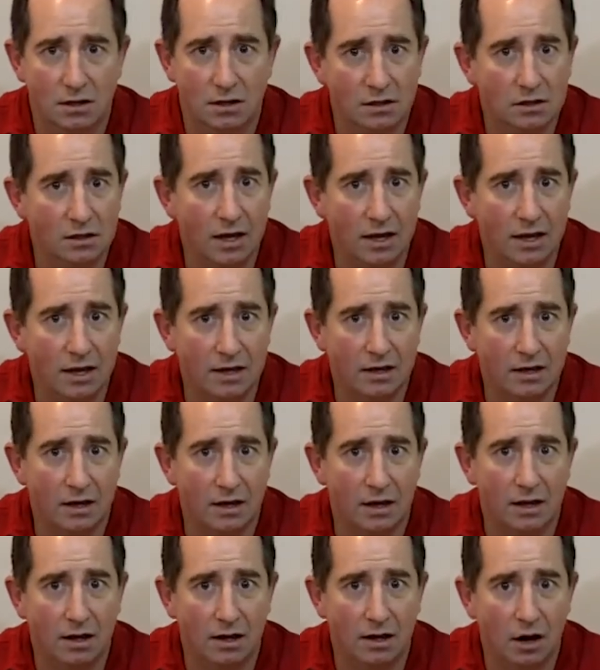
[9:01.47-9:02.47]
like
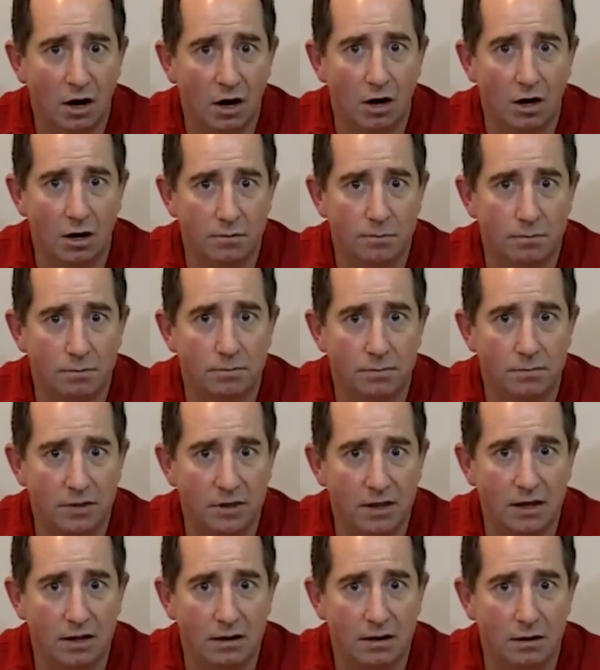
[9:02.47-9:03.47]
a hard
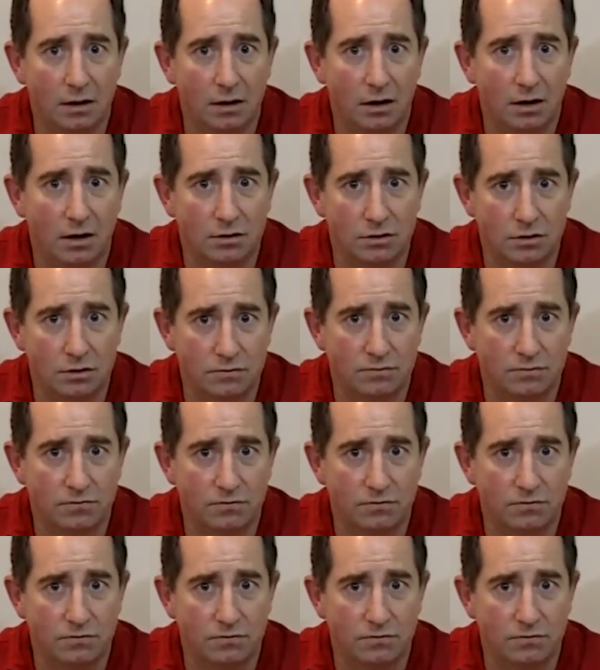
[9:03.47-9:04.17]
thing on the